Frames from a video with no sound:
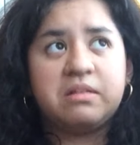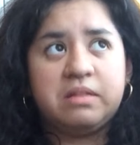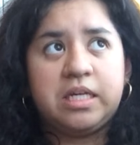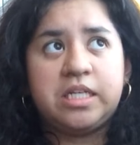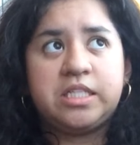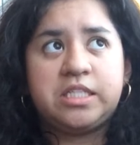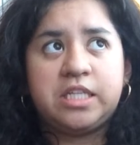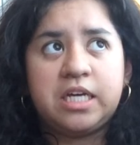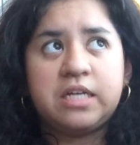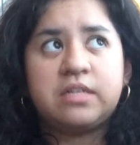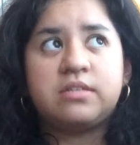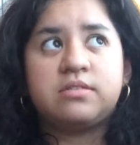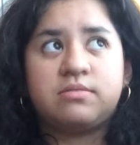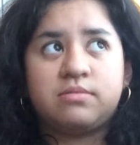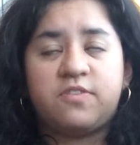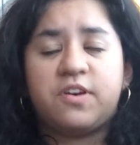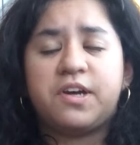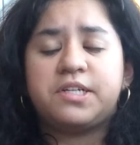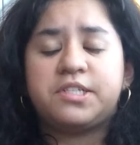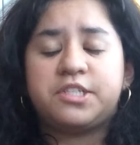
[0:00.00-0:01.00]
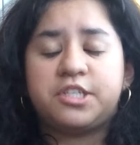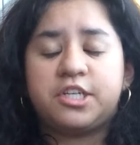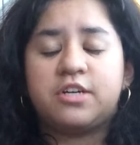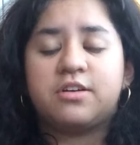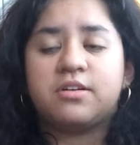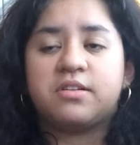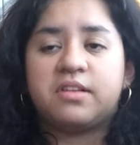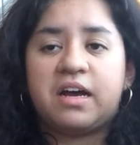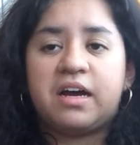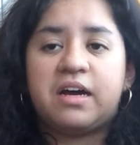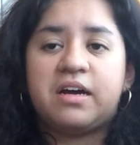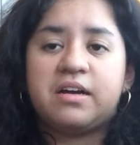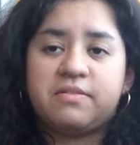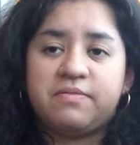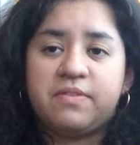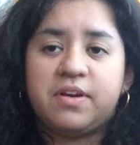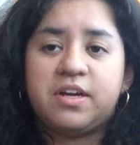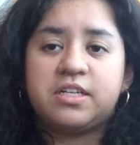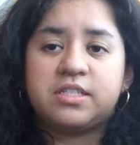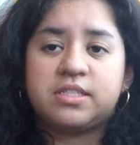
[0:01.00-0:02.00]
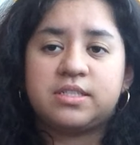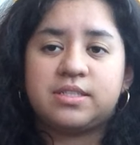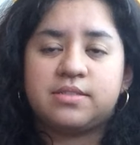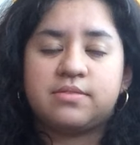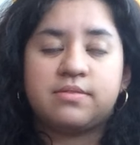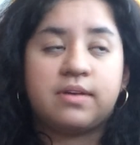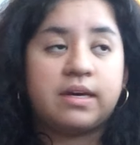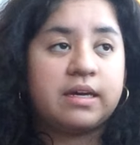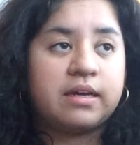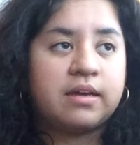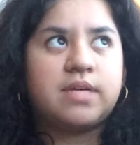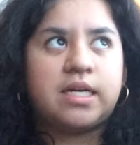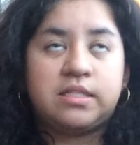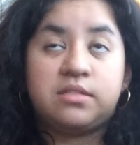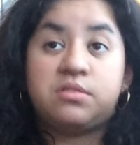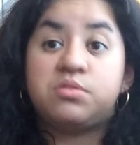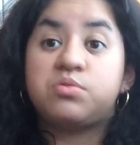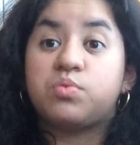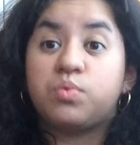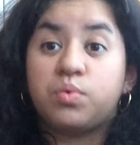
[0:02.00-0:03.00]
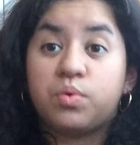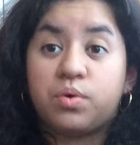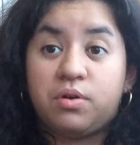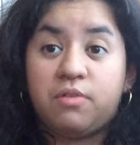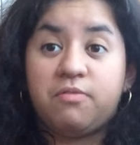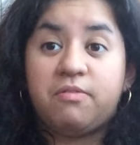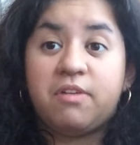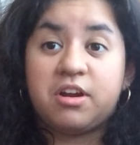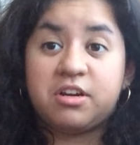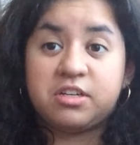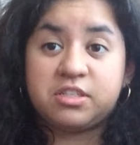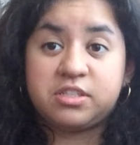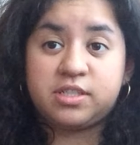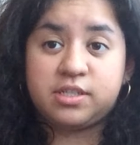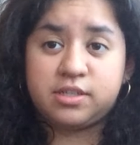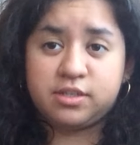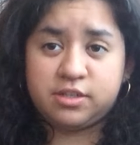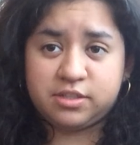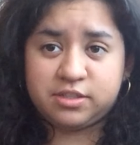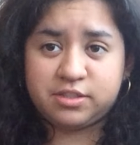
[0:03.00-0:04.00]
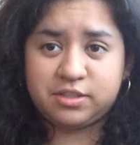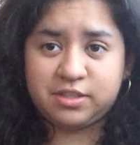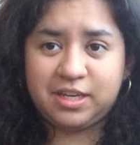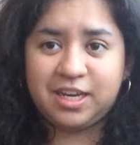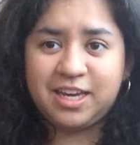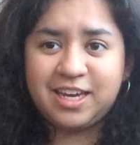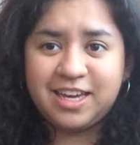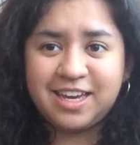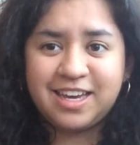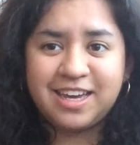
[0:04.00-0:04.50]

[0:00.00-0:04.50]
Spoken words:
They take French here a lot, very, like, and school very seriously.